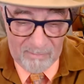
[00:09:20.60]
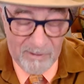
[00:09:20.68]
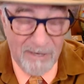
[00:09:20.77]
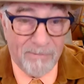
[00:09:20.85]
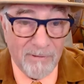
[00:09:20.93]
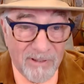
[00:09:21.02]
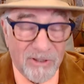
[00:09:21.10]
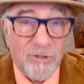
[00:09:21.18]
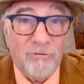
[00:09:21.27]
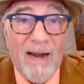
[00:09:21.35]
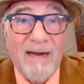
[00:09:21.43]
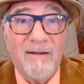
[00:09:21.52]
People
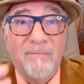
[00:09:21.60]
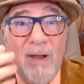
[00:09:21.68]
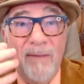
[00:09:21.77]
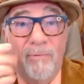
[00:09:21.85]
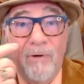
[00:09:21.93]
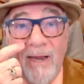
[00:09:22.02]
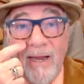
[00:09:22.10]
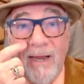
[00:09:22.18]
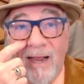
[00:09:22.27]
distract my brain.